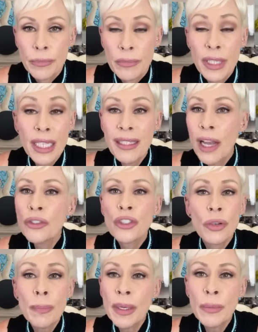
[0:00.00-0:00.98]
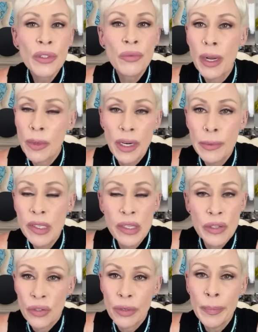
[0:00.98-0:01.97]
That's how stripping was run when I was
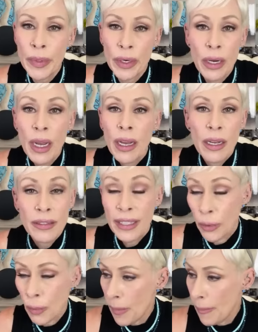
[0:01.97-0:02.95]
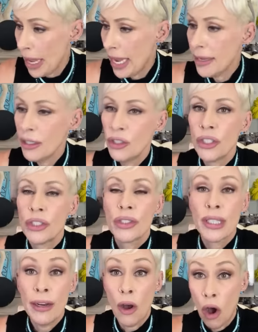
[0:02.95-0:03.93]
a stripper. There were
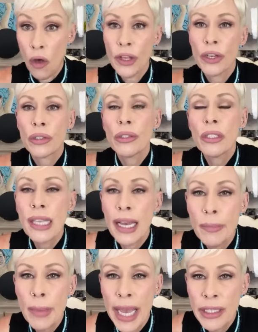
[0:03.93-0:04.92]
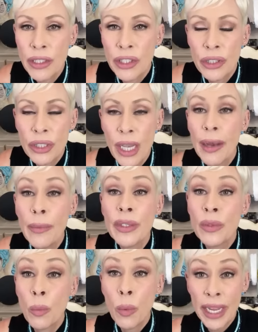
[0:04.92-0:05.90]
managers and all the girls had managers. I
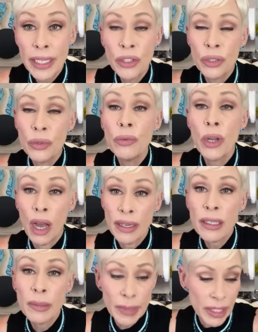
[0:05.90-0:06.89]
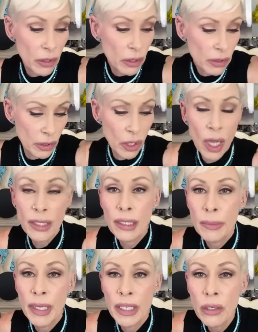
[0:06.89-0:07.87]
was way too
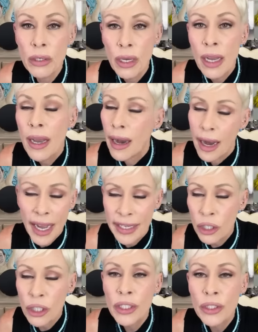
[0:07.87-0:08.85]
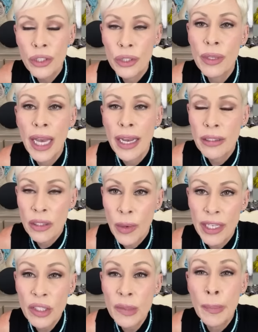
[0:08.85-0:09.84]
non-committal. I couldn't do that. So
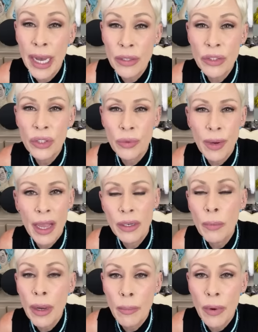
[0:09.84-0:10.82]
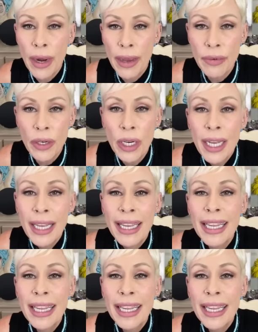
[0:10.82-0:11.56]
I just bounced around and went wherever.